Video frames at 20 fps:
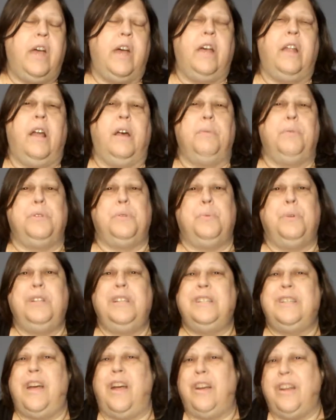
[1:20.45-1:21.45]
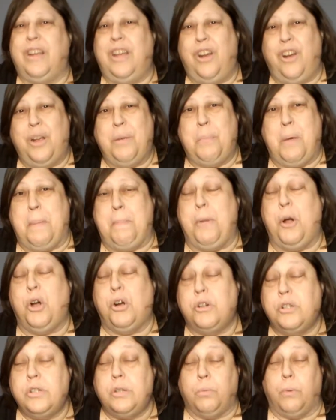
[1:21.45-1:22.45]
that I was really tired of carrying my
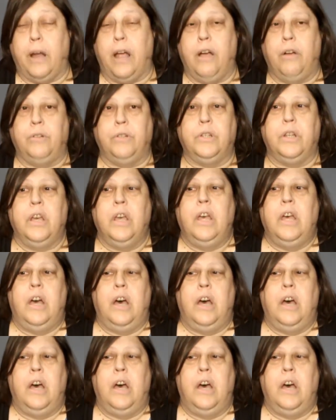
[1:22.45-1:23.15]
purse around